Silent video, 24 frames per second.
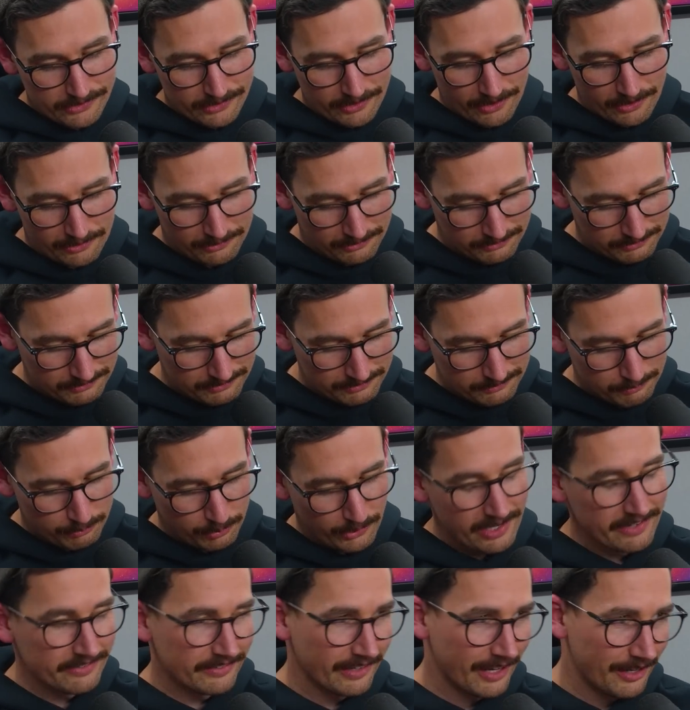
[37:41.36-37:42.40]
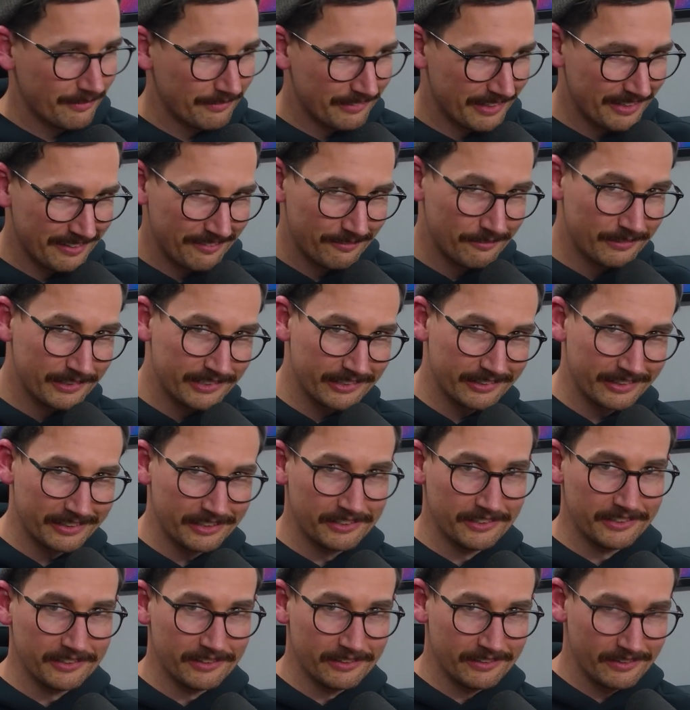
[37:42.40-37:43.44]
So prayers up and wishing
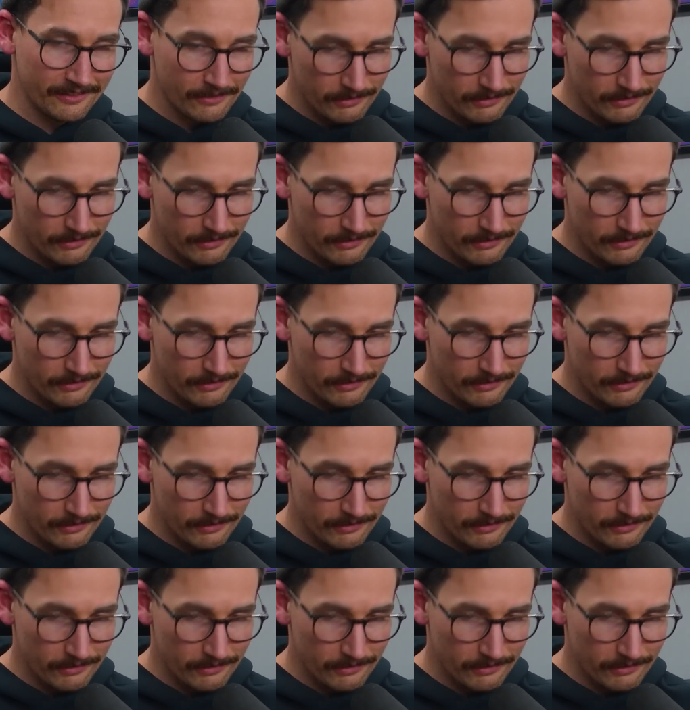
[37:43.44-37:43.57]
you